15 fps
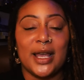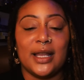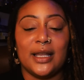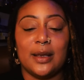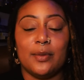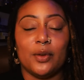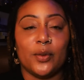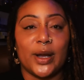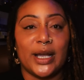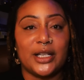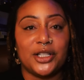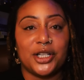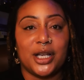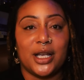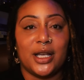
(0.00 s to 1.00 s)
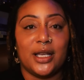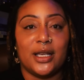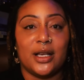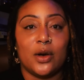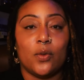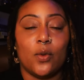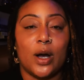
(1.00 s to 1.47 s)

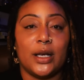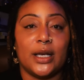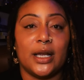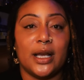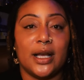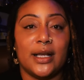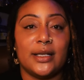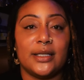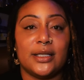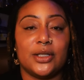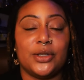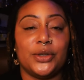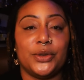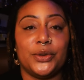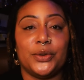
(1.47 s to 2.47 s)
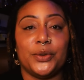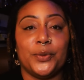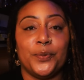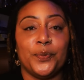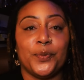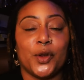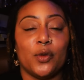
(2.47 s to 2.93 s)
liberation, wanting us to
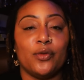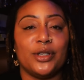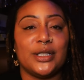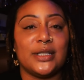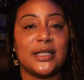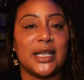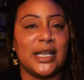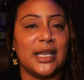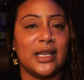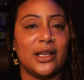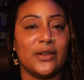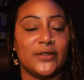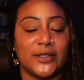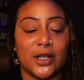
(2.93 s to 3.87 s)
receive.